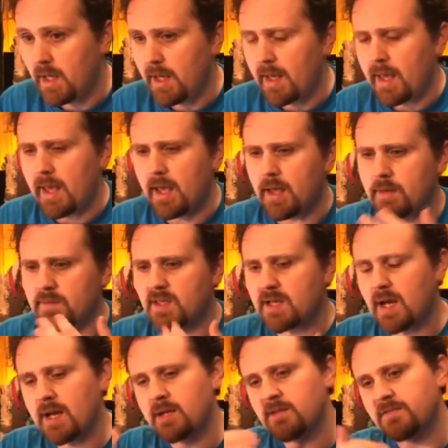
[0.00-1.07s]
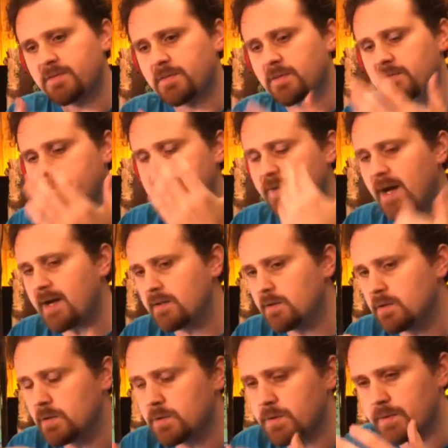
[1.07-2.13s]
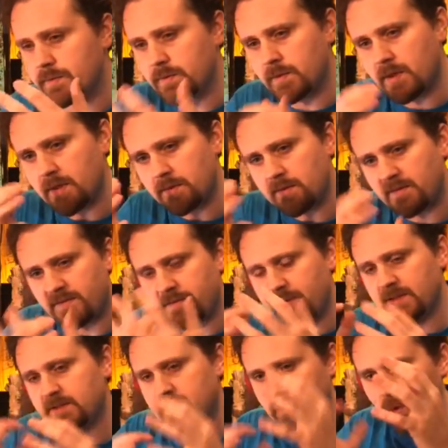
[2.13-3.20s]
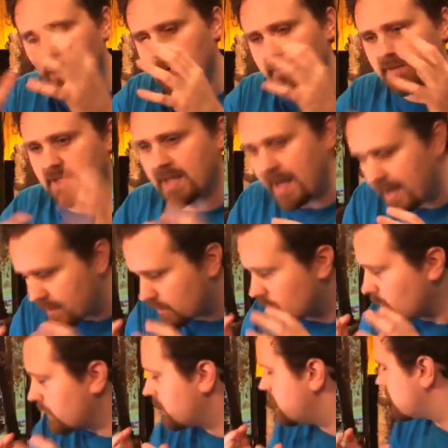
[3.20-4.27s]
and they kind of follow, they fit into all of the categories